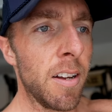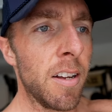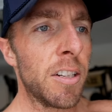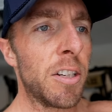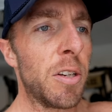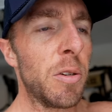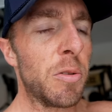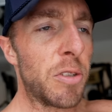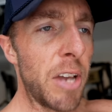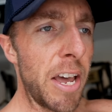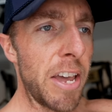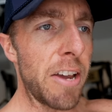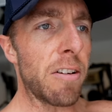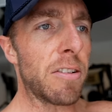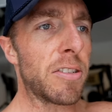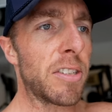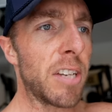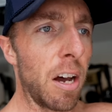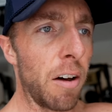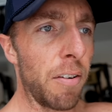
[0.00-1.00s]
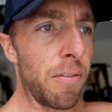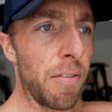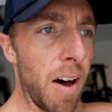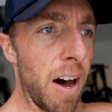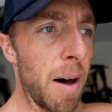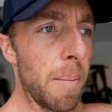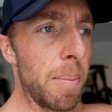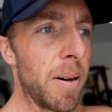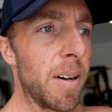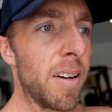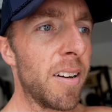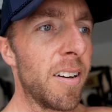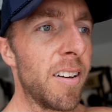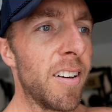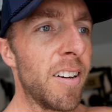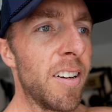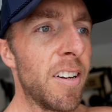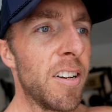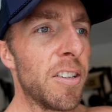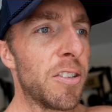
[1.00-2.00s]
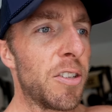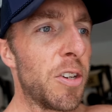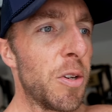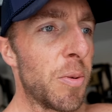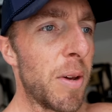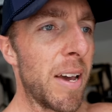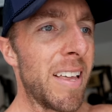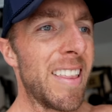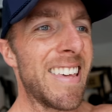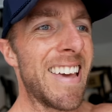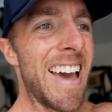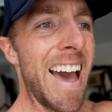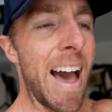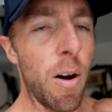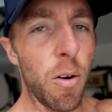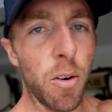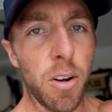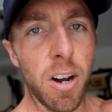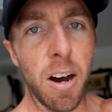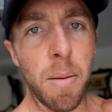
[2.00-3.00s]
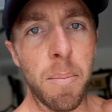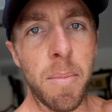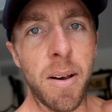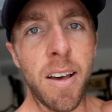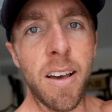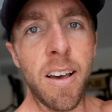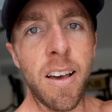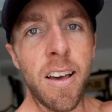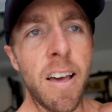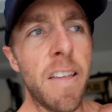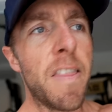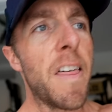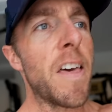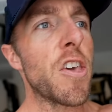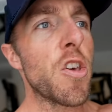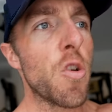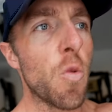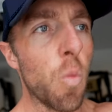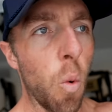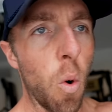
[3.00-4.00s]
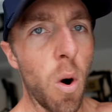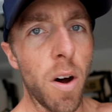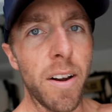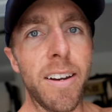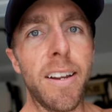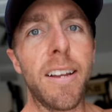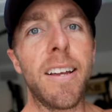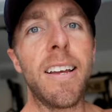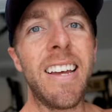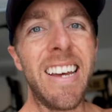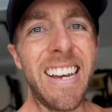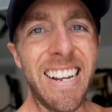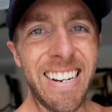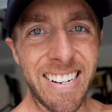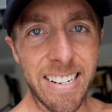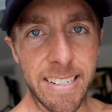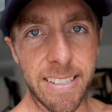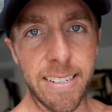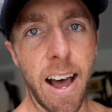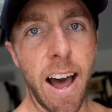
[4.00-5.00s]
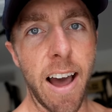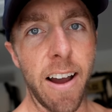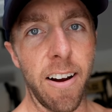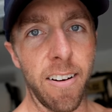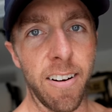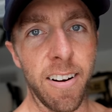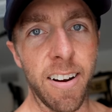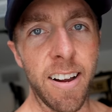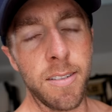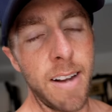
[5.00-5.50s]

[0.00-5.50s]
to set yourself up to get the outcome that you want and desire.